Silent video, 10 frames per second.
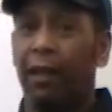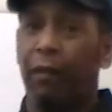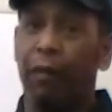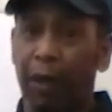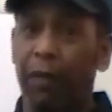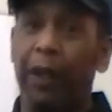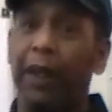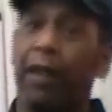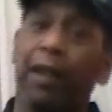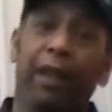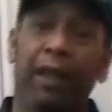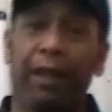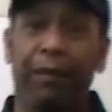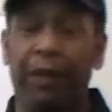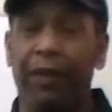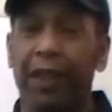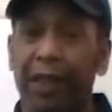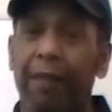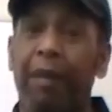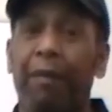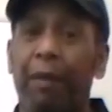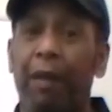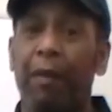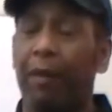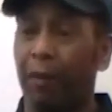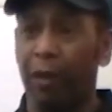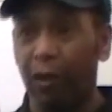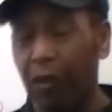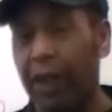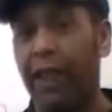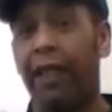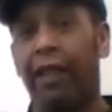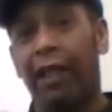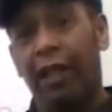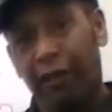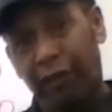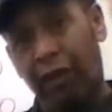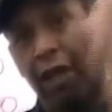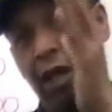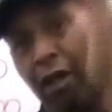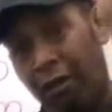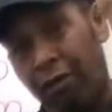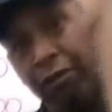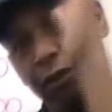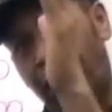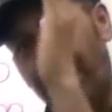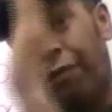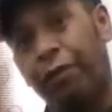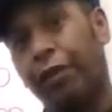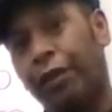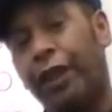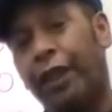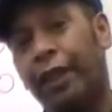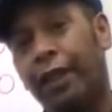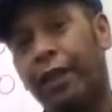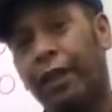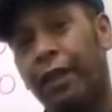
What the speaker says: For 1 week. If you could just give up for 1 week. We're not looking at the whole total journey